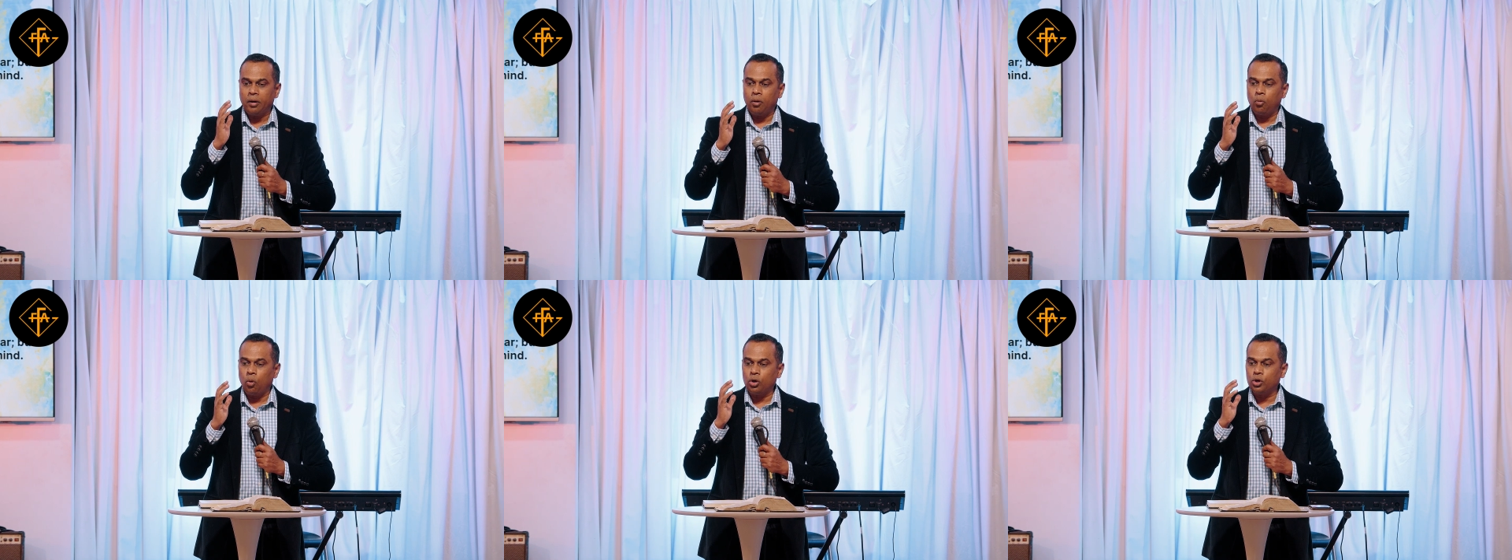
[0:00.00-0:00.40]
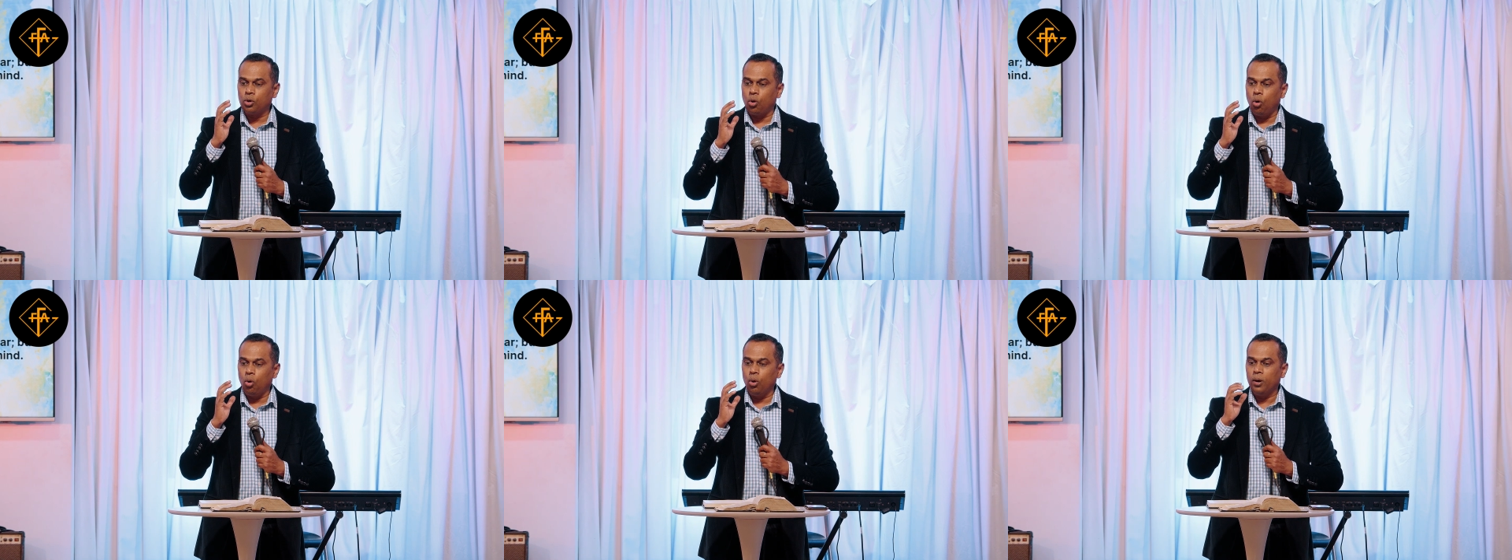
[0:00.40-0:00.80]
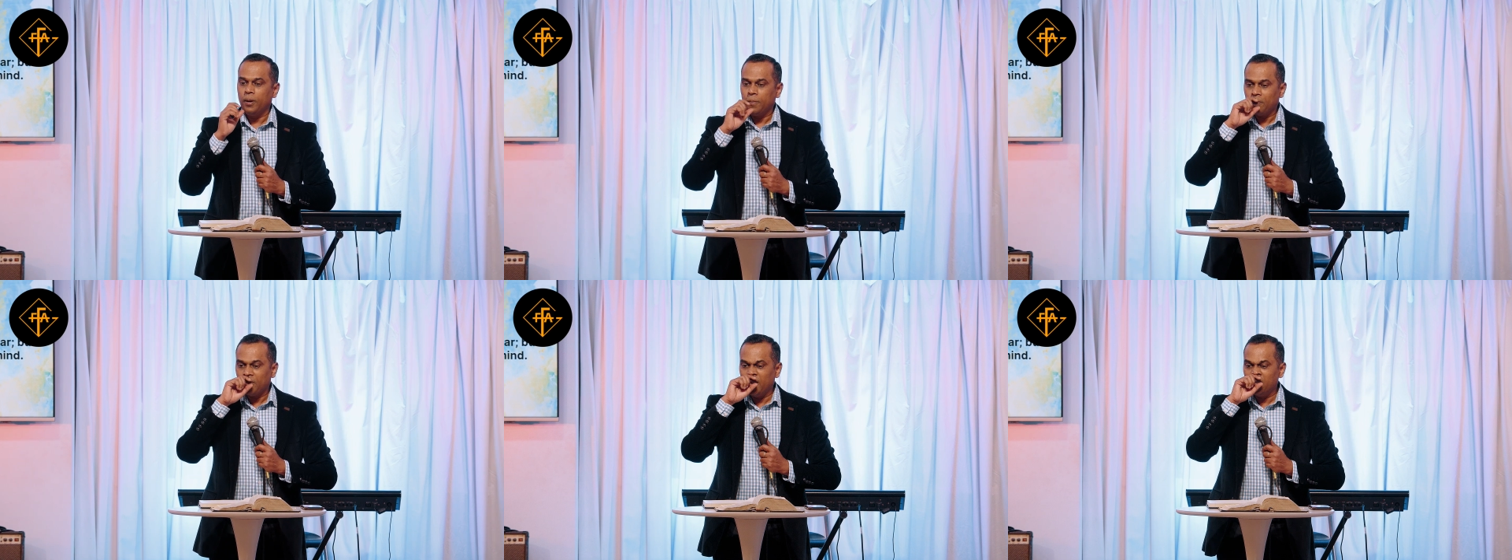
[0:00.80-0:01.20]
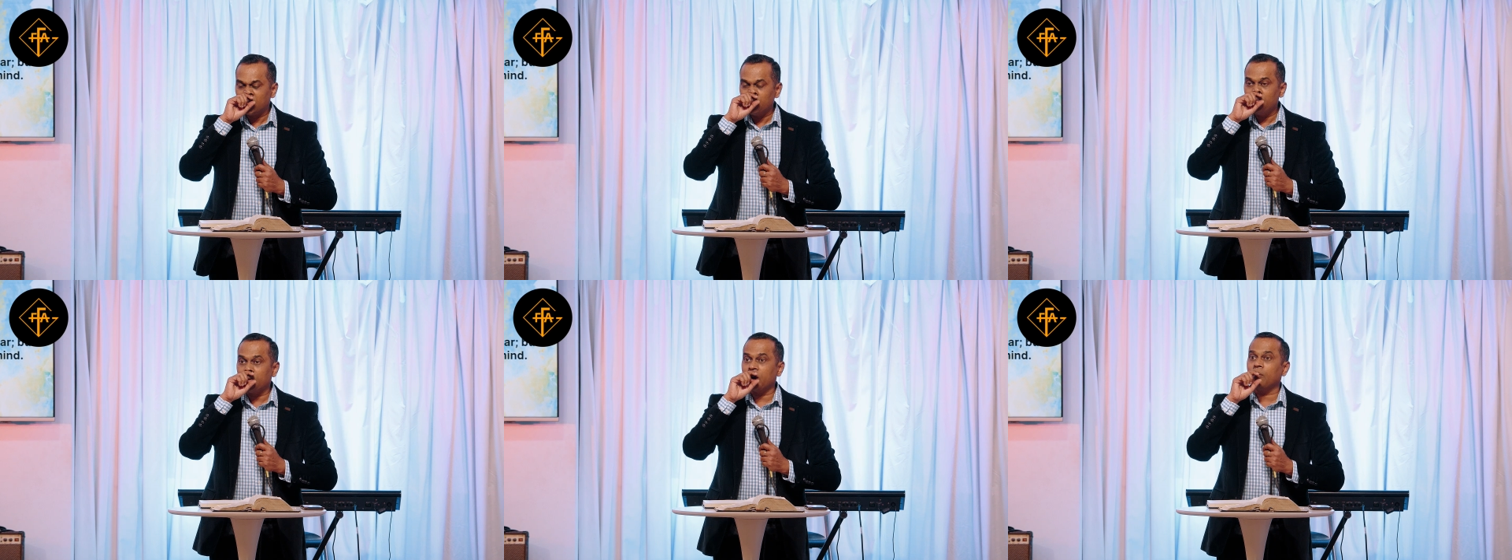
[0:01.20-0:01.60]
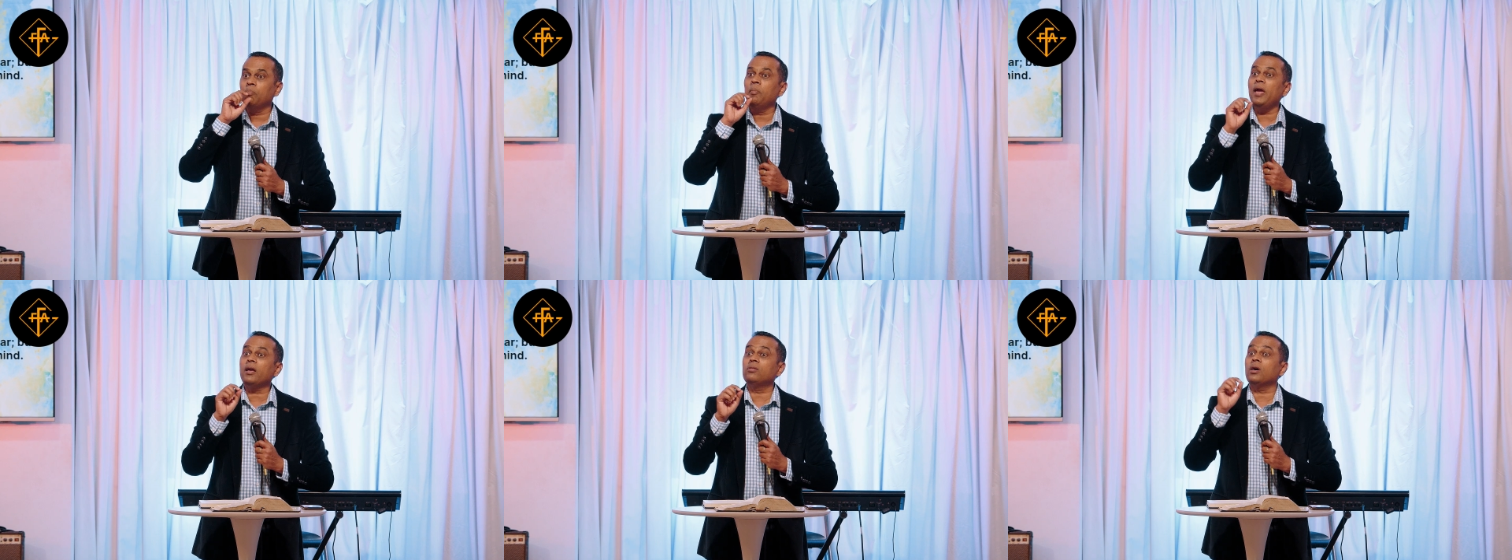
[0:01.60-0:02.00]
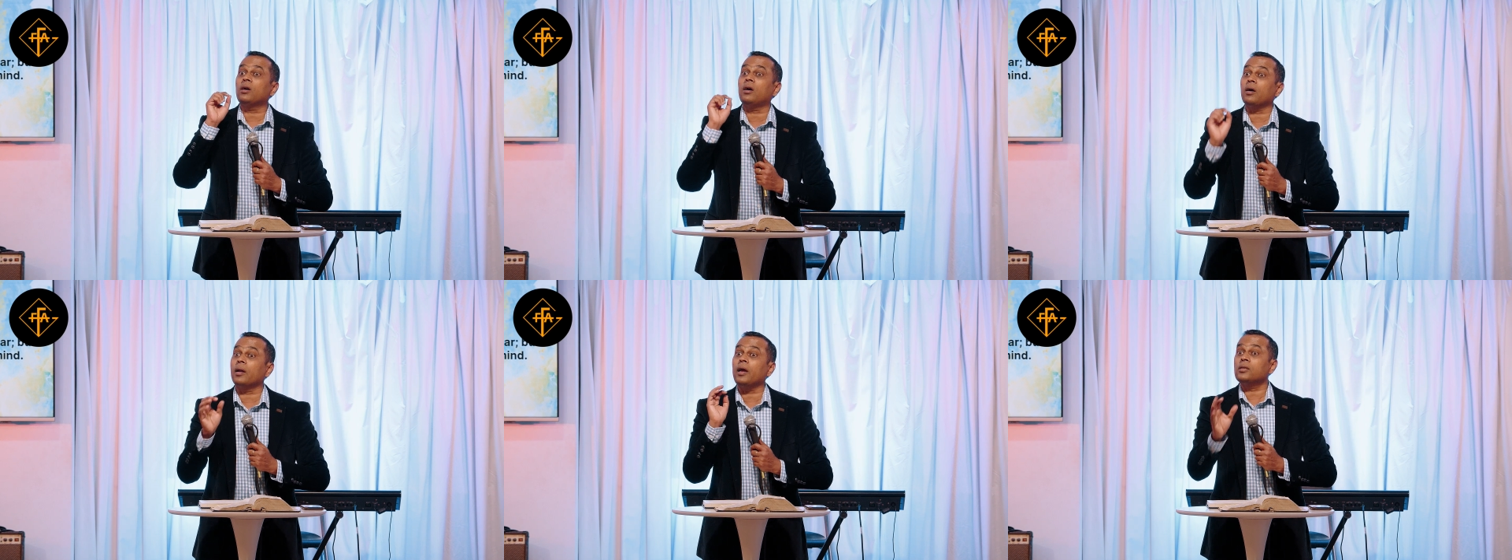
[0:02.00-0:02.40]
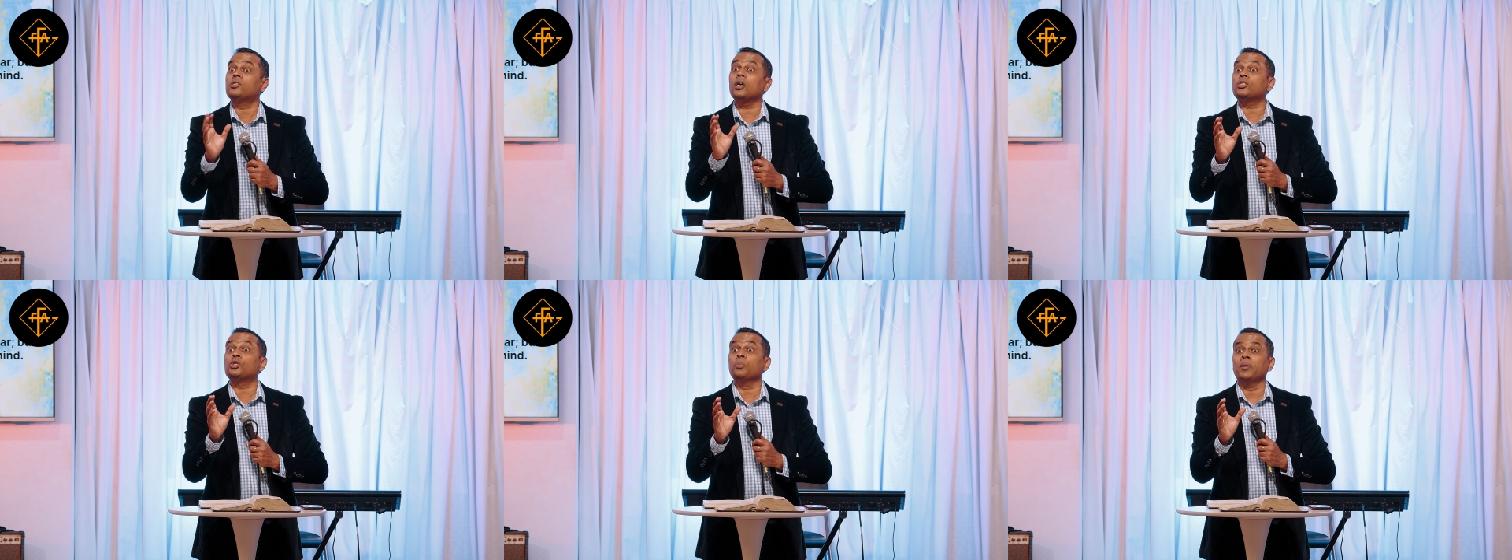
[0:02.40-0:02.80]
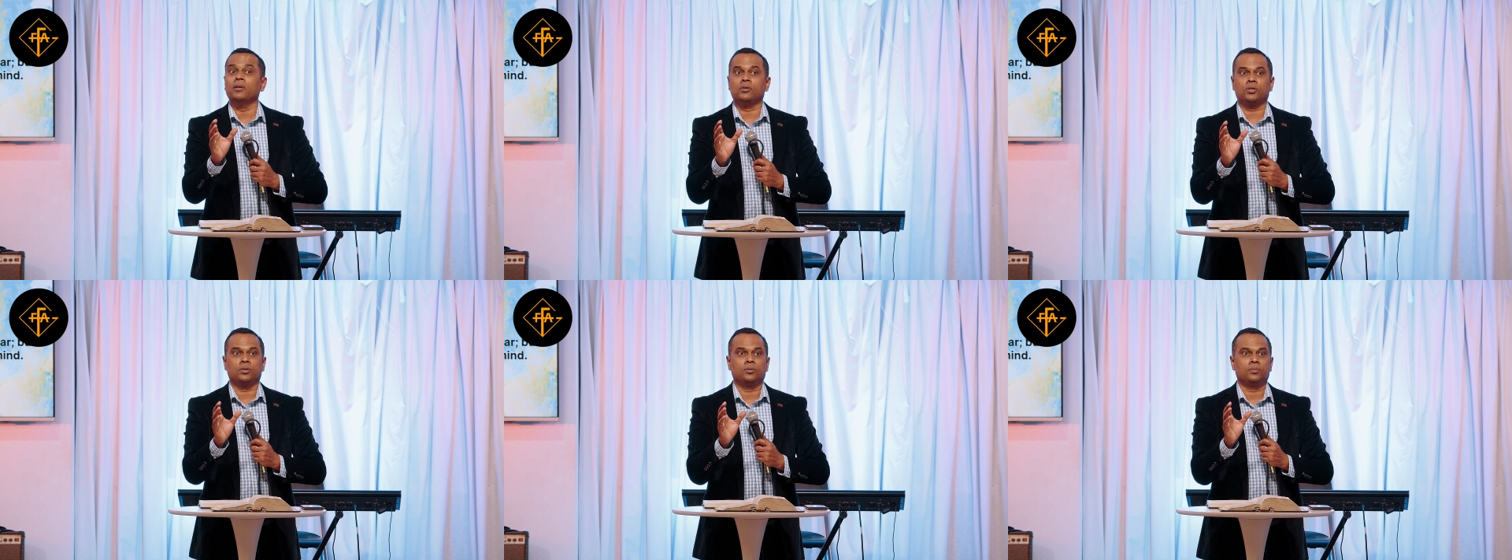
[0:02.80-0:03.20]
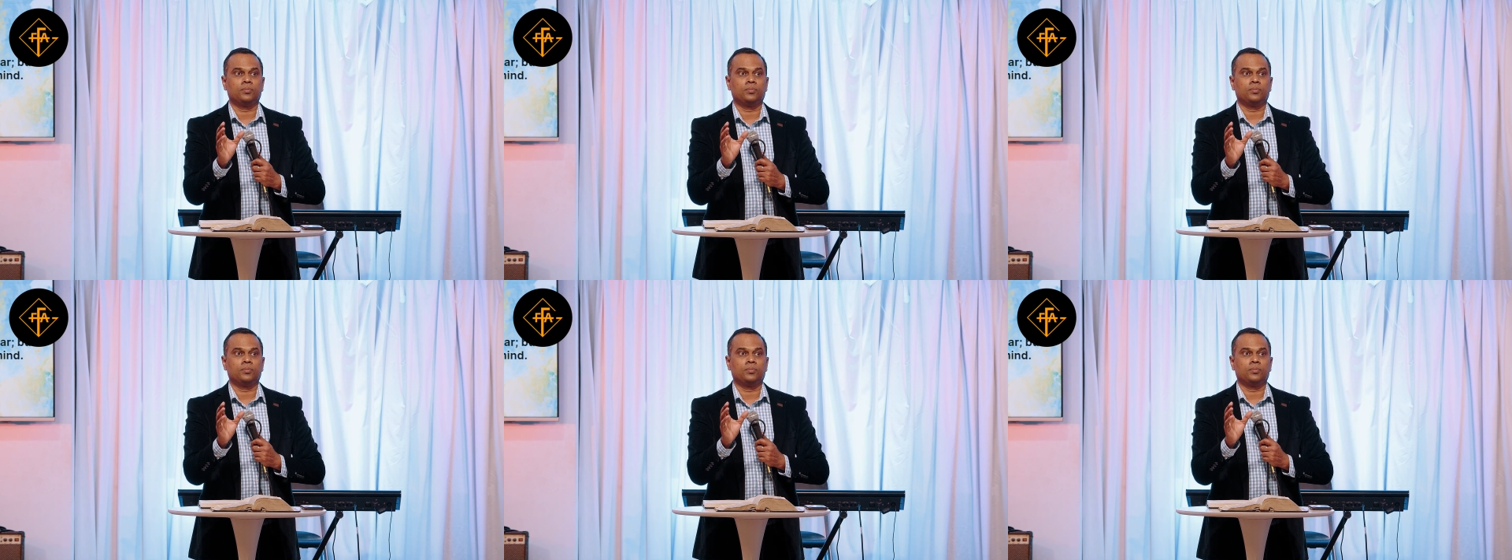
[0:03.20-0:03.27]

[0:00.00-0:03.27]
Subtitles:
what you call, is make the correct judgment.